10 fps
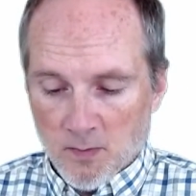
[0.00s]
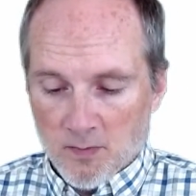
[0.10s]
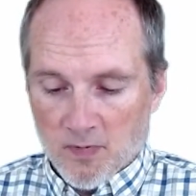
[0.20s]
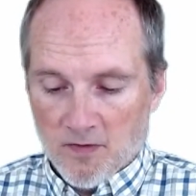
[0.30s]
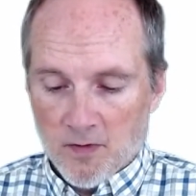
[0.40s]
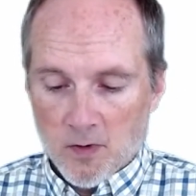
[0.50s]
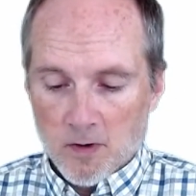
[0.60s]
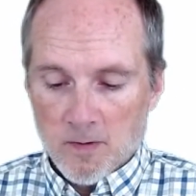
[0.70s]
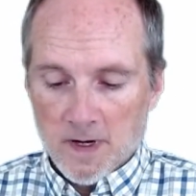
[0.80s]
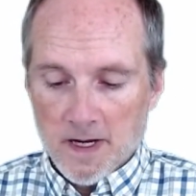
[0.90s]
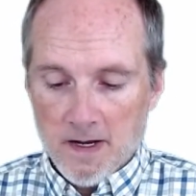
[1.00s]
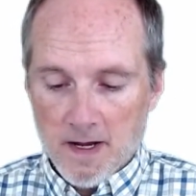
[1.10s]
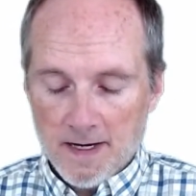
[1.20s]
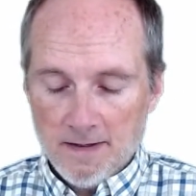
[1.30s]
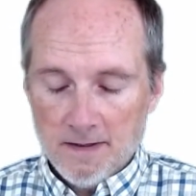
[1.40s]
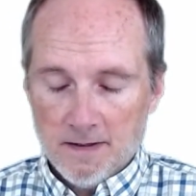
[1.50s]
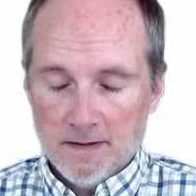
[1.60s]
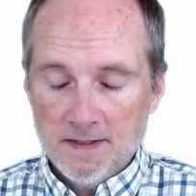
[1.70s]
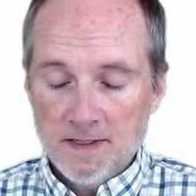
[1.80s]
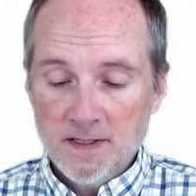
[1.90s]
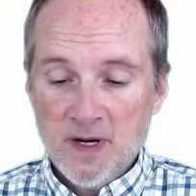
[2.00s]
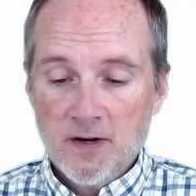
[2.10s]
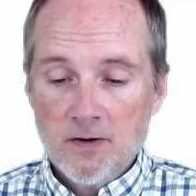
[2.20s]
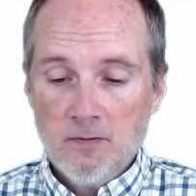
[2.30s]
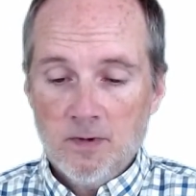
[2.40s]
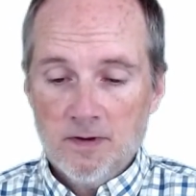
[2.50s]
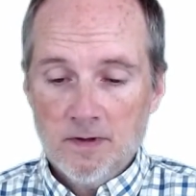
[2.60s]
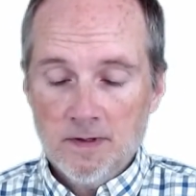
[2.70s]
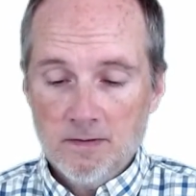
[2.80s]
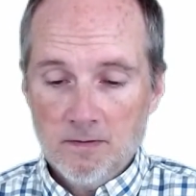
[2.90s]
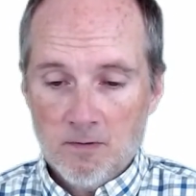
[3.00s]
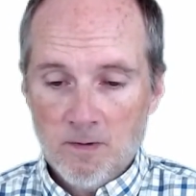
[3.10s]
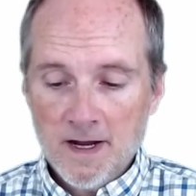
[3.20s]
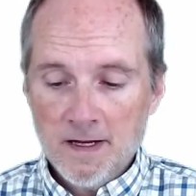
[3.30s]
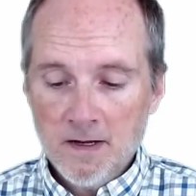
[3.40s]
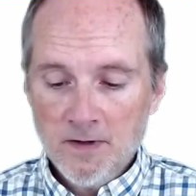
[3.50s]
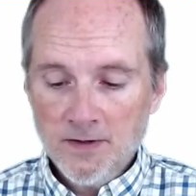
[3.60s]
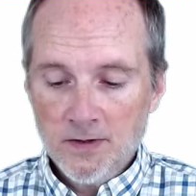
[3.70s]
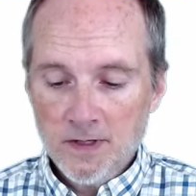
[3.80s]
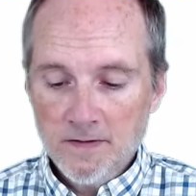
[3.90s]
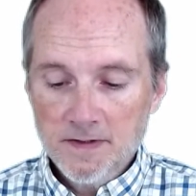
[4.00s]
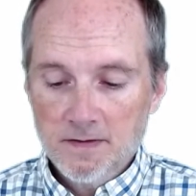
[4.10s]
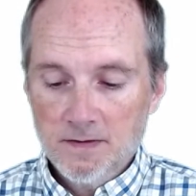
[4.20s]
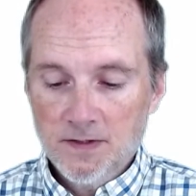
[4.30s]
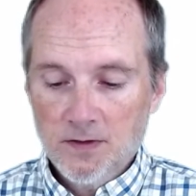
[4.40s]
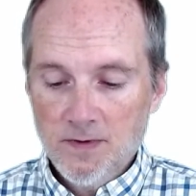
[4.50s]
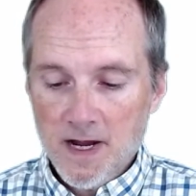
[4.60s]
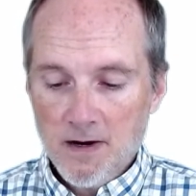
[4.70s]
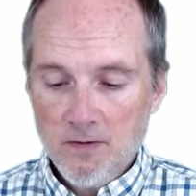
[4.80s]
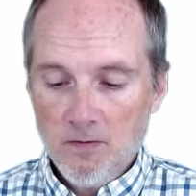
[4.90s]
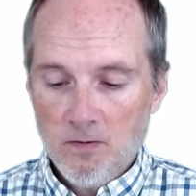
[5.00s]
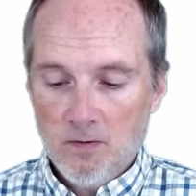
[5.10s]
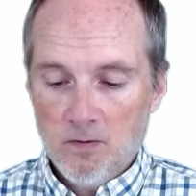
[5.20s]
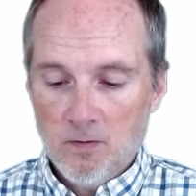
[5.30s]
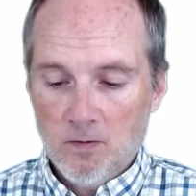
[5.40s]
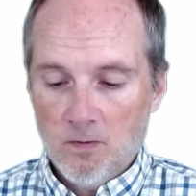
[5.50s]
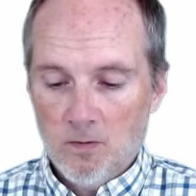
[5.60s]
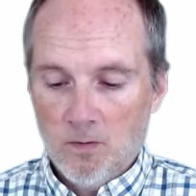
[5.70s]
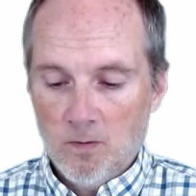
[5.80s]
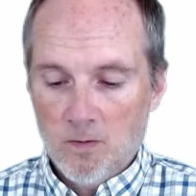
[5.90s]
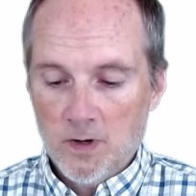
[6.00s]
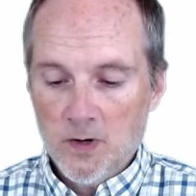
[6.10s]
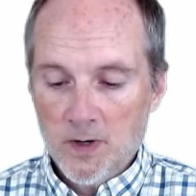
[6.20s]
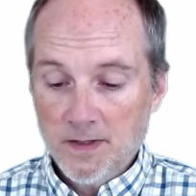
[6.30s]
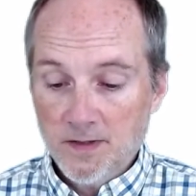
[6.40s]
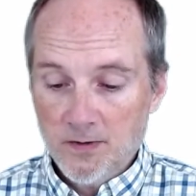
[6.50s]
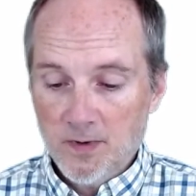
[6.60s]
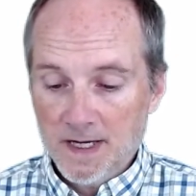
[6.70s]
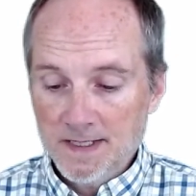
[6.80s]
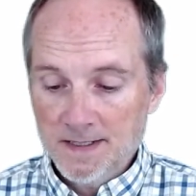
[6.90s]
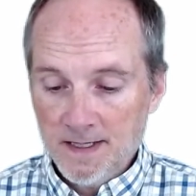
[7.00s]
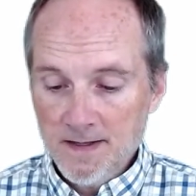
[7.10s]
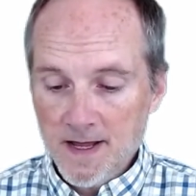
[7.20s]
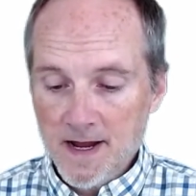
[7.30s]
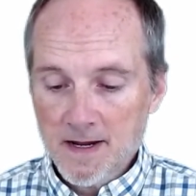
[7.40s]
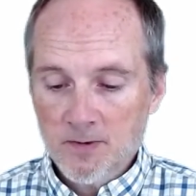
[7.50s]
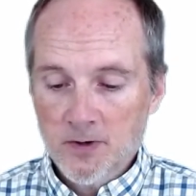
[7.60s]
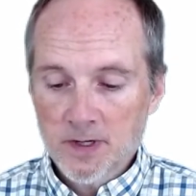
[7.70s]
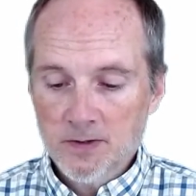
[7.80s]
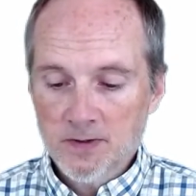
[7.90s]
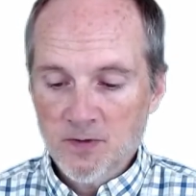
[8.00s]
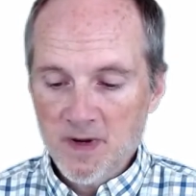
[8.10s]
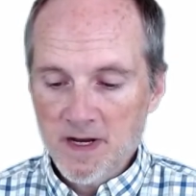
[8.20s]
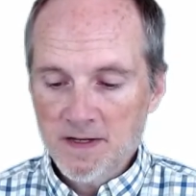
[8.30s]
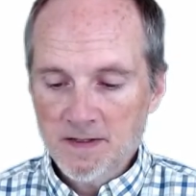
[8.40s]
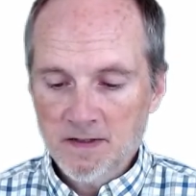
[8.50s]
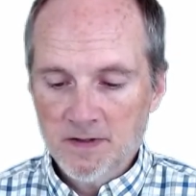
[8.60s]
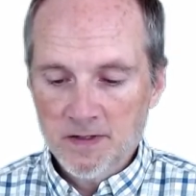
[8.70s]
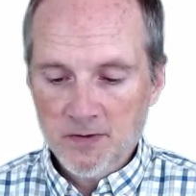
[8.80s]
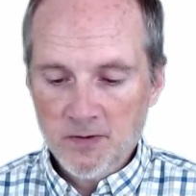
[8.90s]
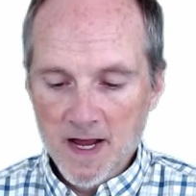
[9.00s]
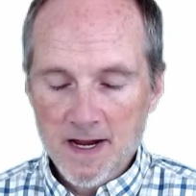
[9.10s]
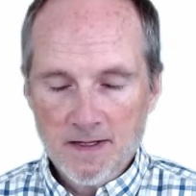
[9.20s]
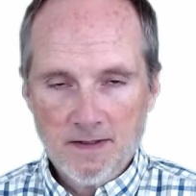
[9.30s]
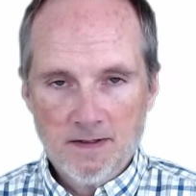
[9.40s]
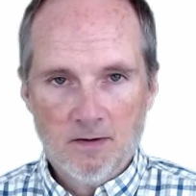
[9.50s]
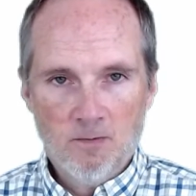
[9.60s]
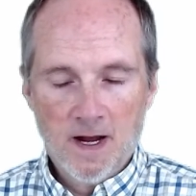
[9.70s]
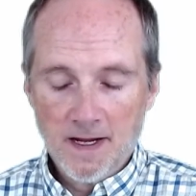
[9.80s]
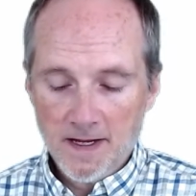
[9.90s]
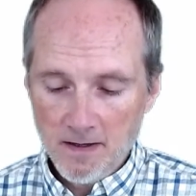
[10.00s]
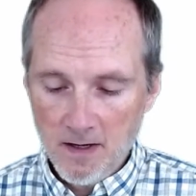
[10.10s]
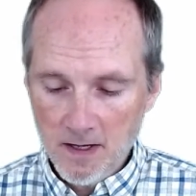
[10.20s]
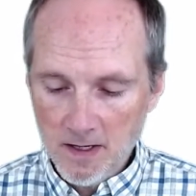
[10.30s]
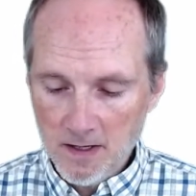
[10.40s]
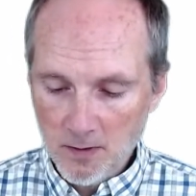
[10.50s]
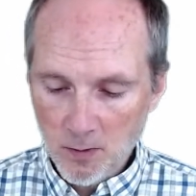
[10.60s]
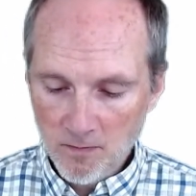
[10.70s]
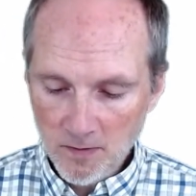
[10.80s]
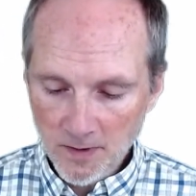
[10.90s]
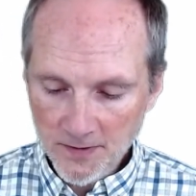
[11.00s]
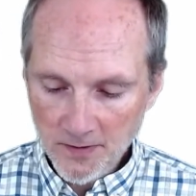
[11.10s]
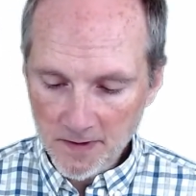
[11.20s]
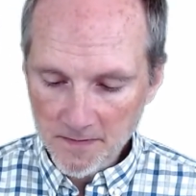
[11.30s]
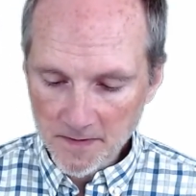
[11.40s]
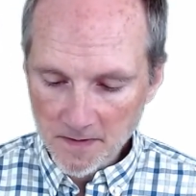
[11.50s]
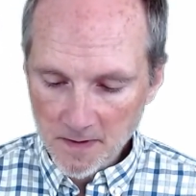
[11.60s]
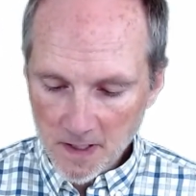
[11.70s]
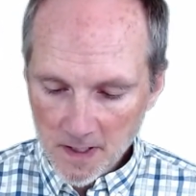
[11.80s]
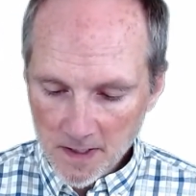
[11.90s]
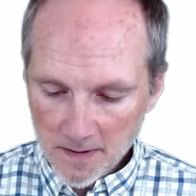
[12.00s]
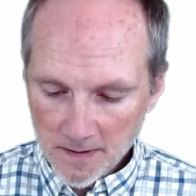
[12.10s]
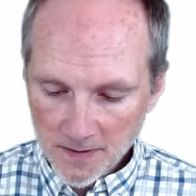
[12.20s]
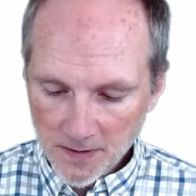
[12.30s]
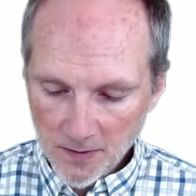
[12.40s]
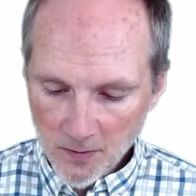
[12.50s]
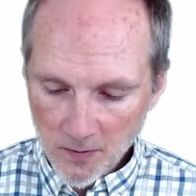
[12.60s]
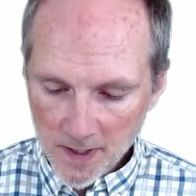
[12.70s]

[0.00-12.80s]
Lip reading: before we had a decision maker with a ranking of alternatives, so now we're going to extend that, and we're going to assume each individual has a ranking over alternatives. So